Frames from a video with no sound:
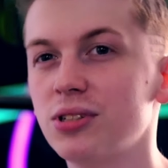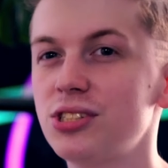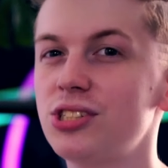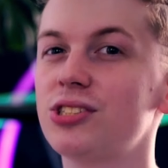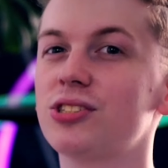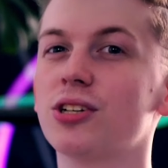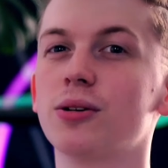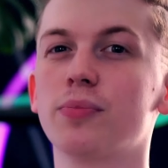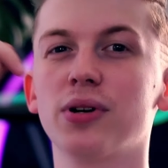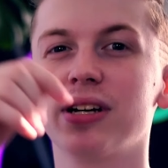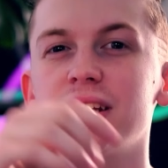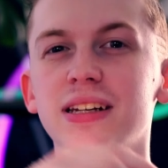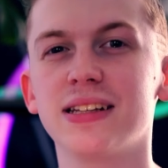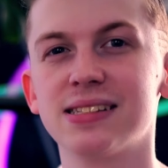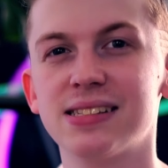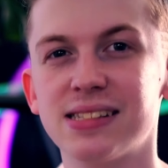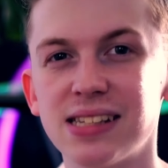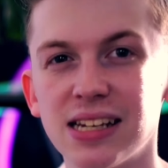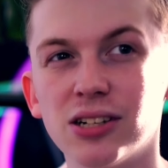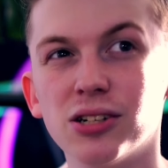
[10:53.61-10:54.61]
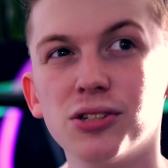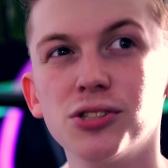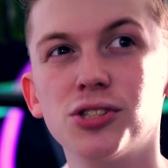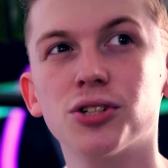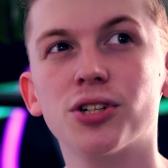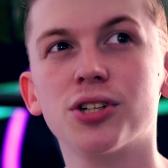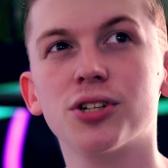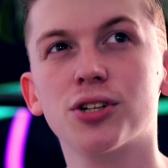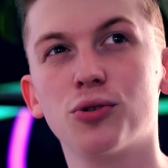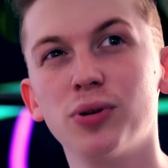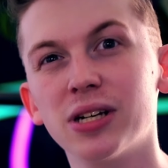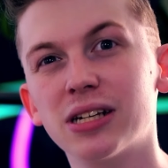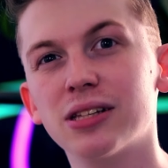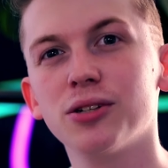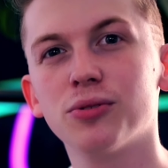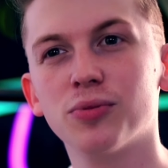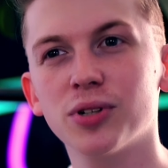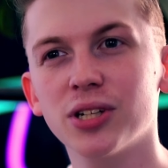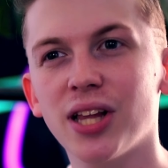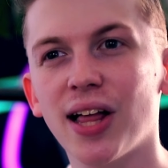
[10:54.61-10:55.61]
Once you start bringing in sales, you're gonna
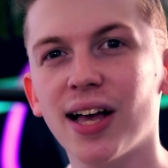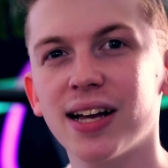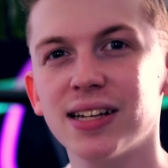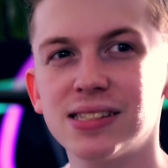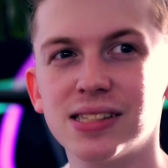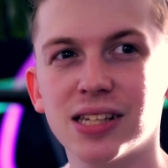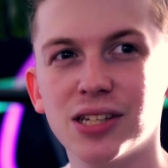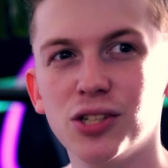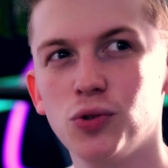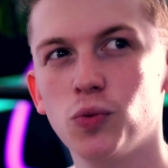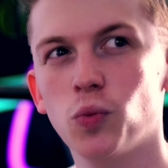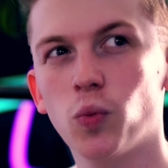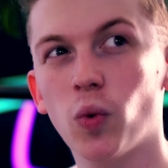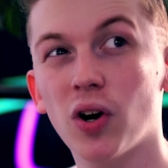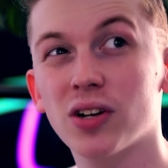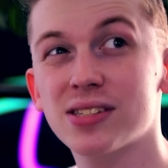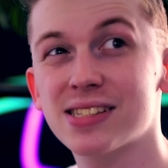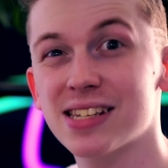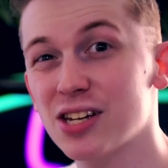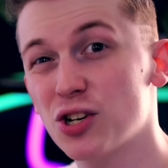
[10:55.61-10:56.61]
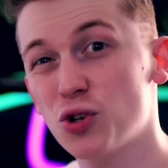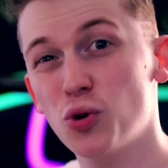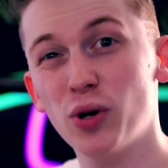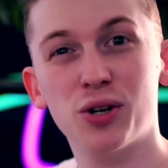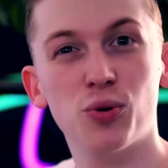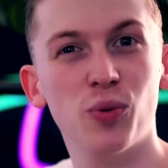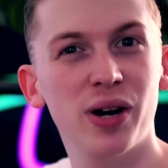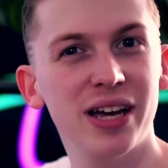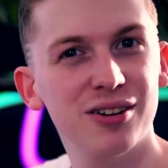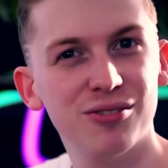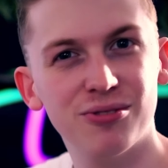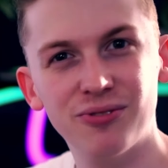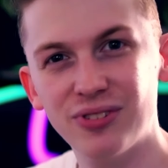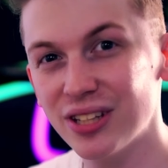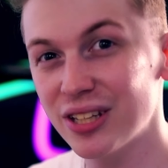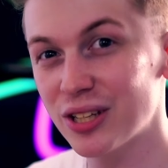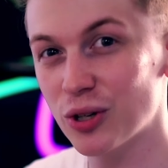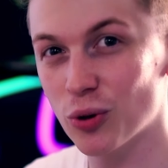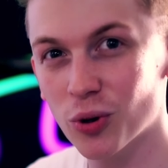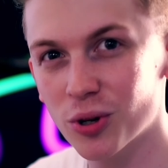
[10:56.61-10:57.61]
quickly realize that you want a quick way of
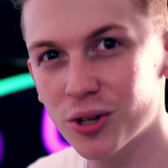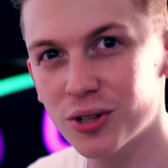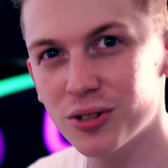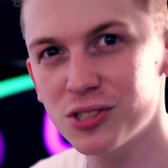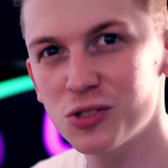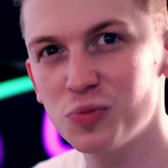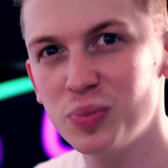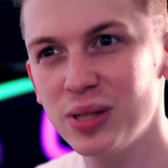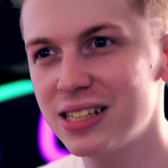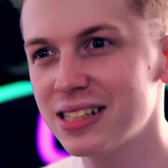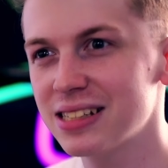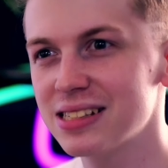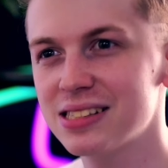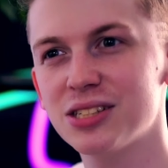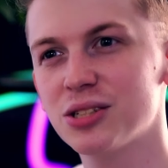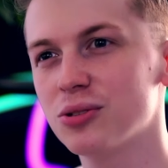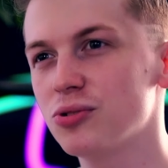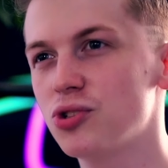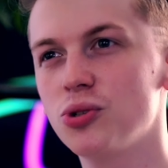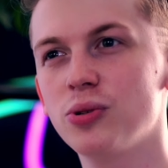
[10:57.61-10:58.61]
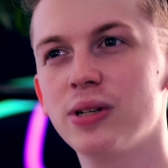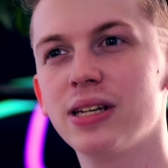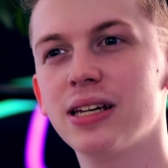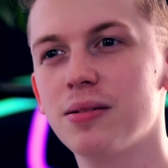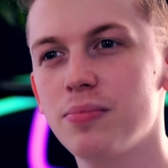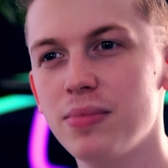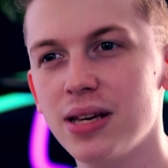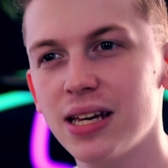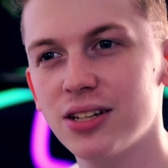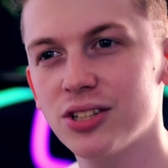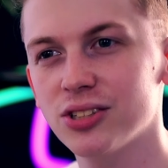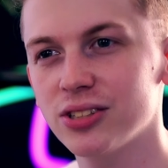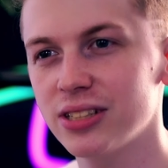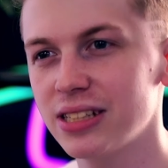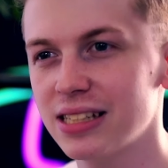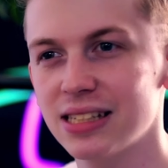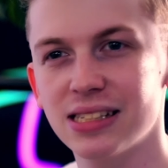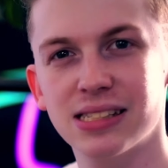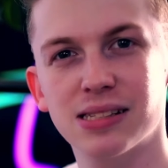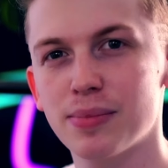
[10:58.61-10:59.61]
filling orders because, doing it
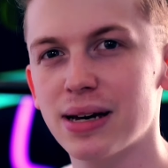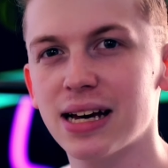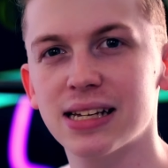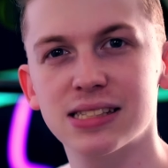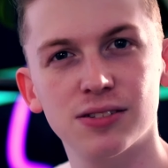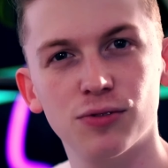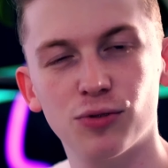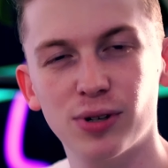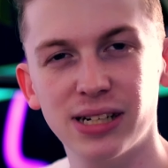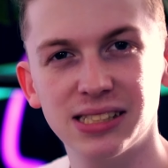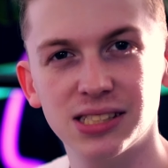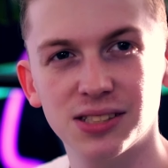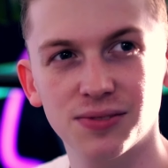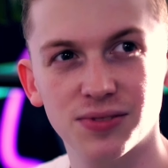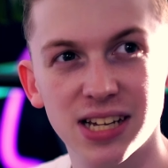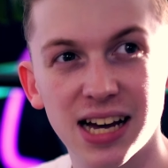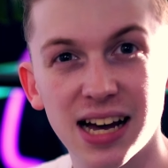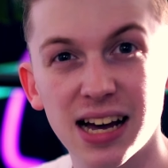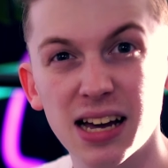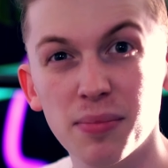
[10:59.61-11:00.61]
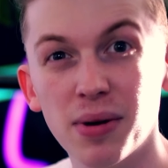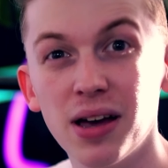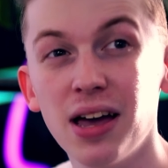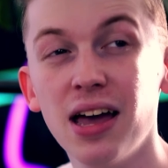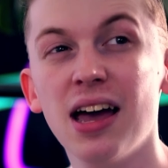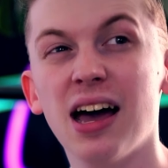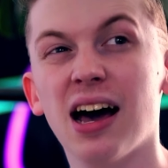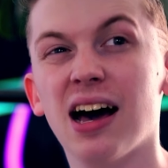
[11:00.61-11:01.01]
manually is a massive waste of time.